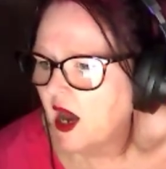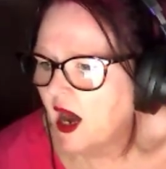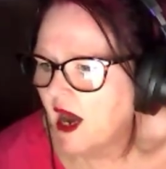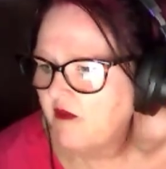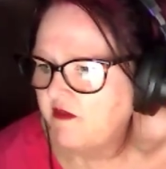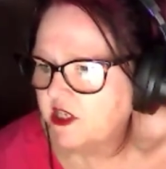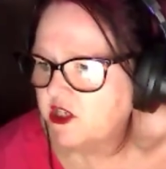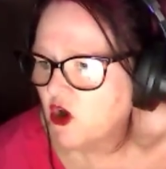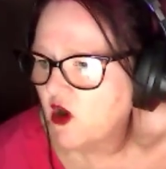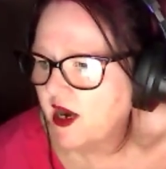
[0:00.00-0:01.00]
I'm
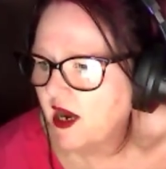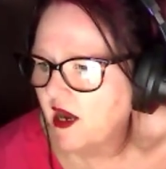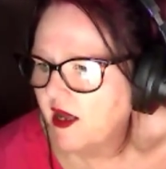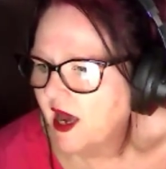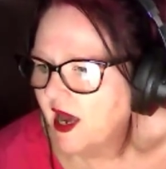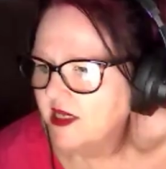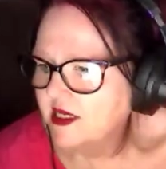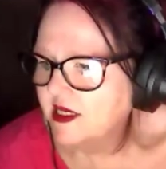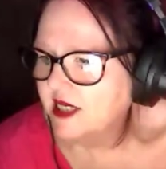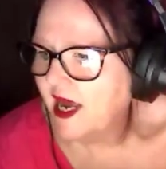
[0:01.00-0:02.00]
Victoria, and
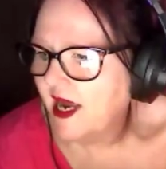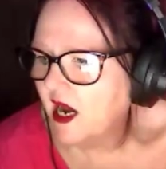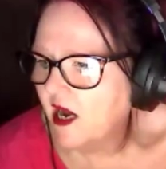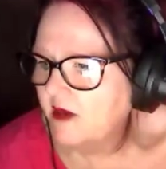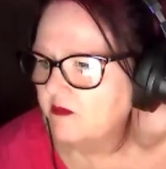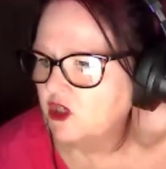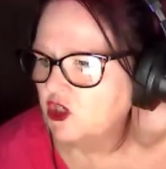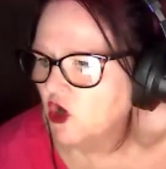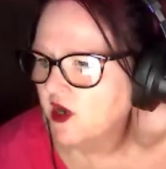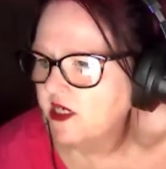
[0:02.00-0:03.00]
today I'm
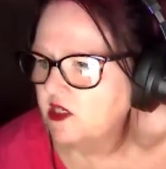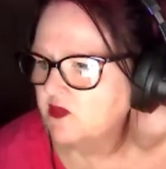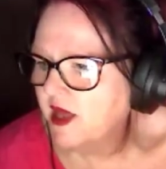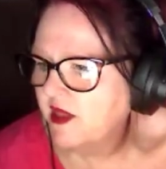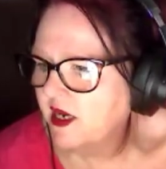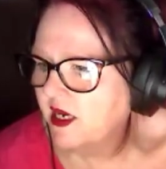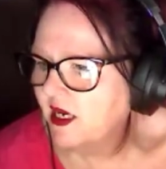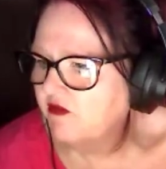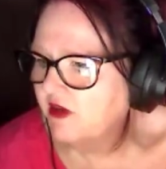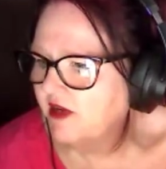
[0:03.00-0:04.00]
joined by the
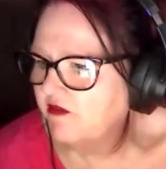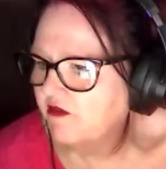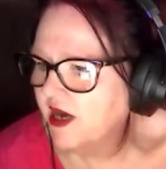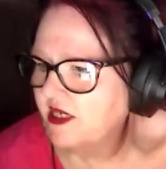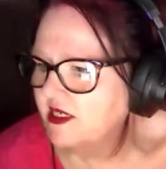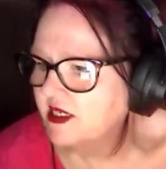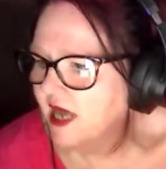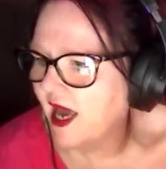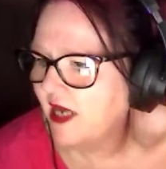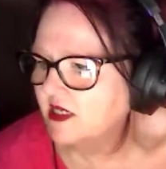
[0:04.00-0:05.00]
lovely friend
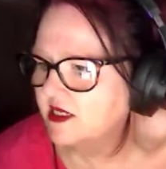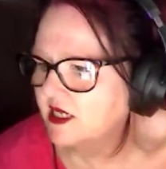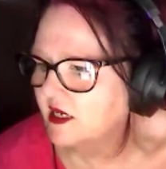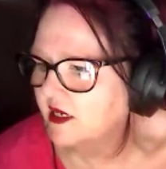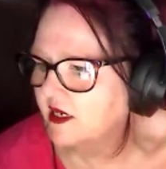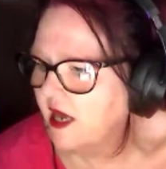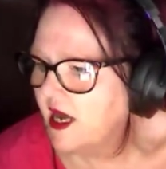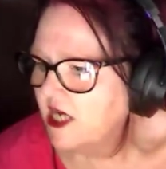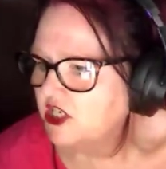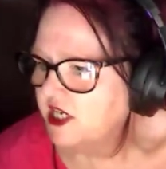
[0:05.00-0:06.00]
Alison.
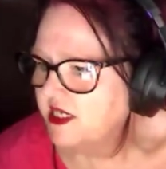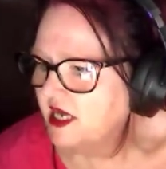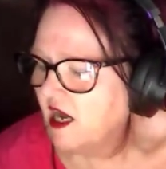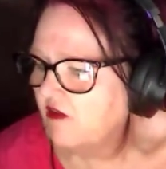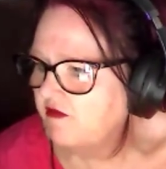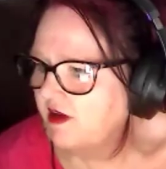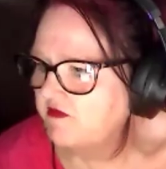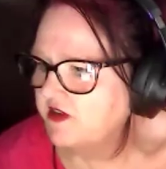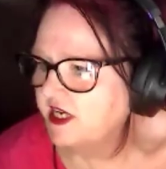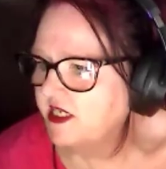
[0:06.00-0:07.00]
She's in her
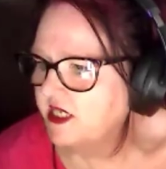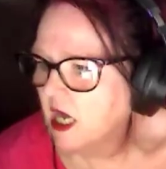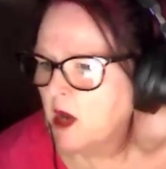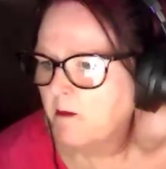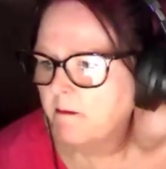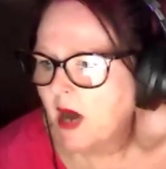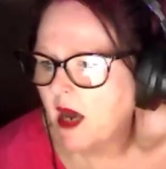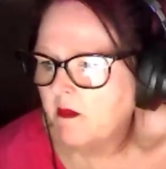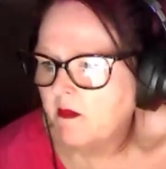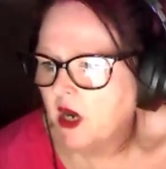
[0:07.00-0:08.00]
50s,
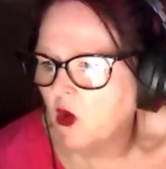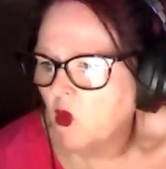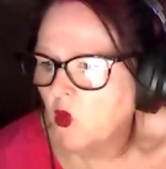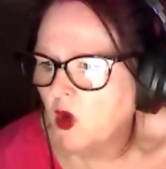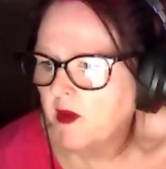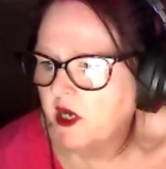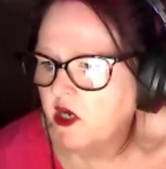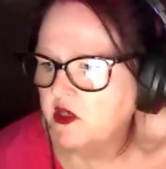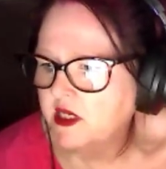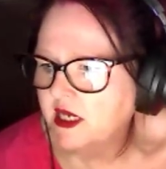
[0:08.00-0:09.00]
mum, a woman
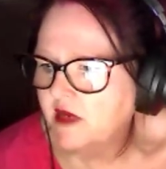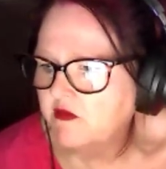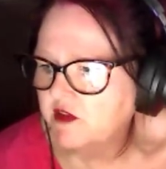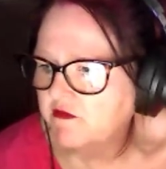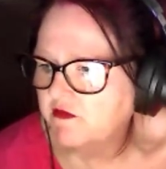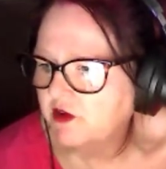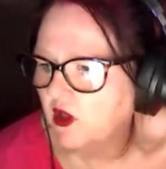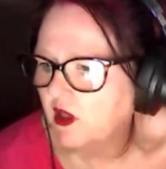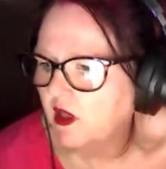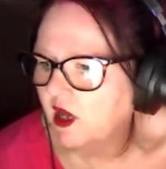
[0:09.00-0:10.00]
who's lived a
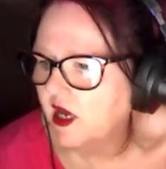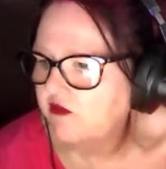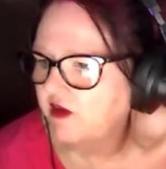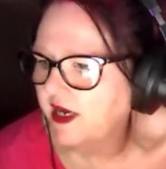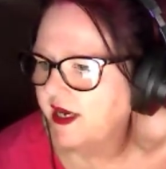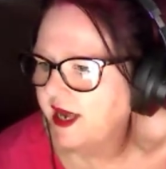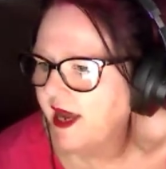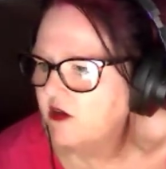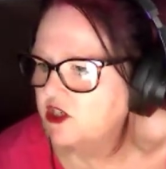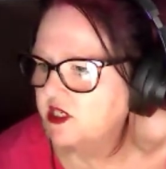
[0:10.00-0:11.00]
full life, and
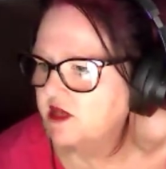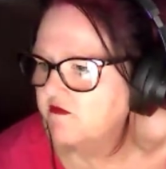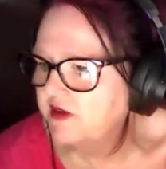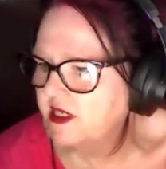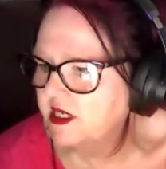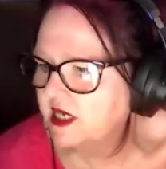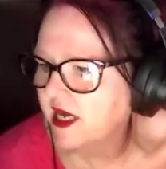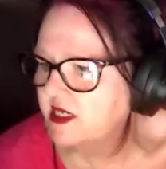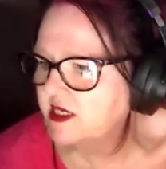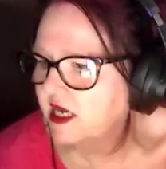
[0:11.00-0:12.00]
now she's
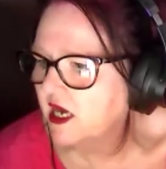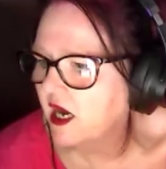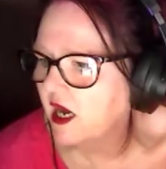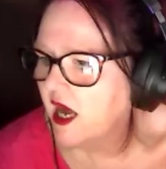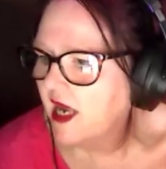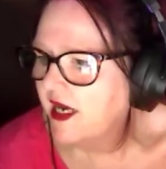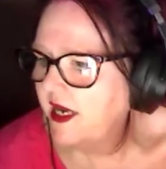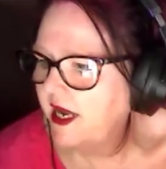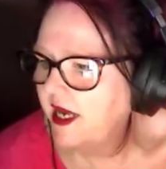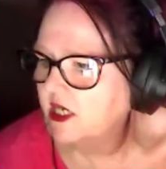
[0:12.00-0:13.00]
investigating her
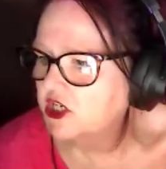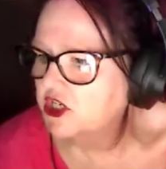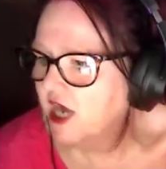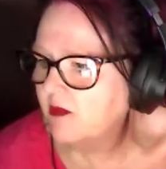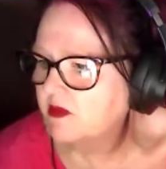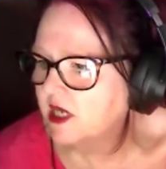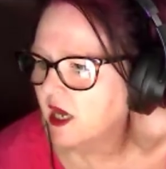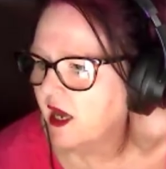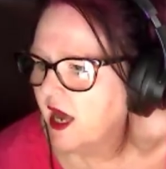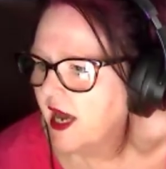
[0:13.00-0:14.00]
next
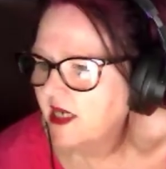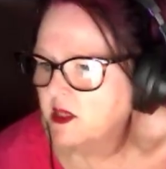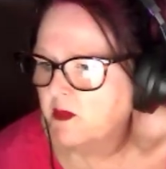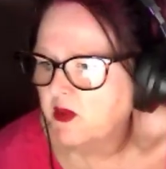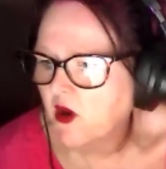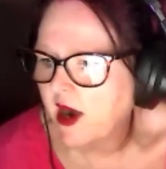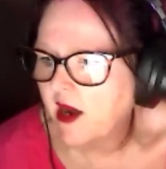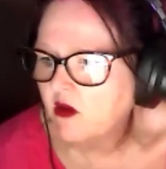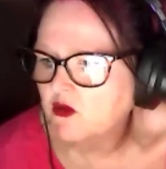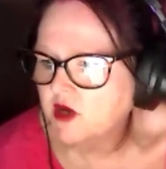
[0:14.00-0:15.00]
chapter as a
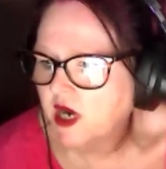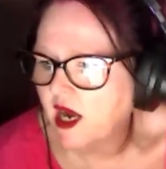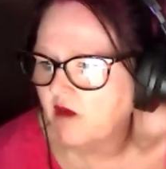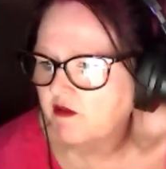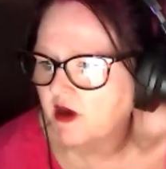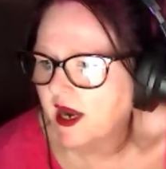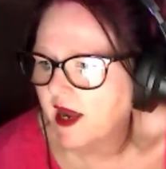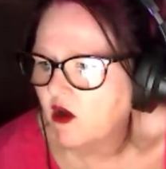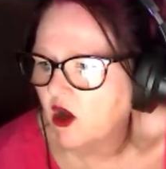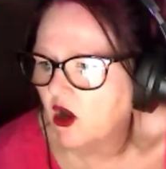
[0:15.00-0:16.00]
proud recovering
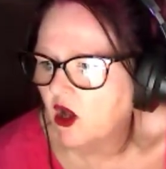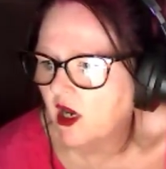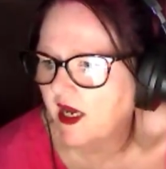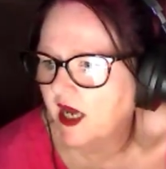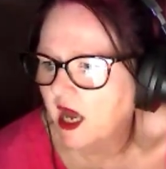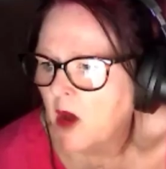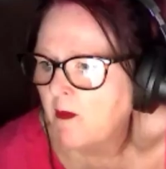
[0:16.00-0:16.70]
alcoholic.